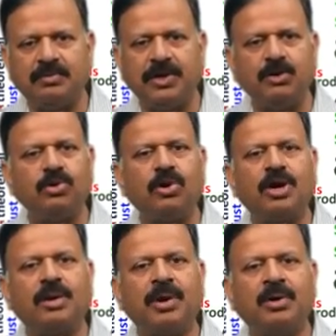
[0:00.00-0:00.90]
When we
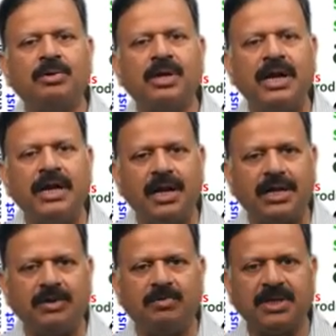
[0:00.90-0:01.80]
talk about
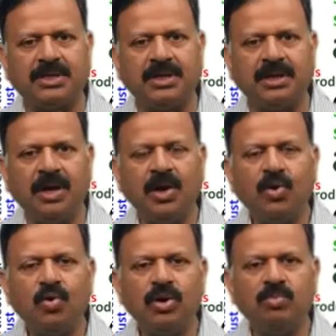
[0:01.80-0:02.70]
inductive method,
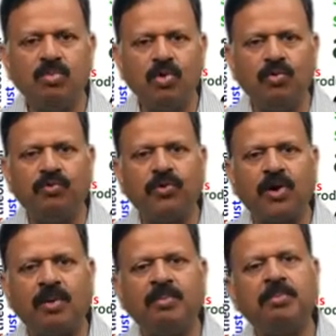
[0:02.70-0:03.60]
we move
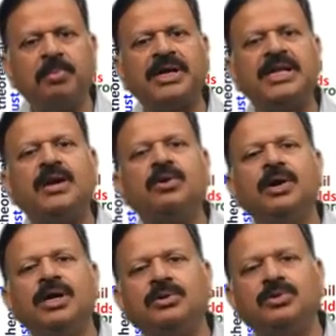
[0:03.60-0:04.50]
from
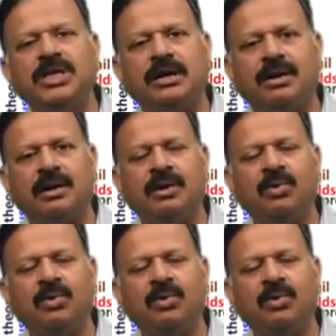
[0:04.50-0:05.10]
particular to general.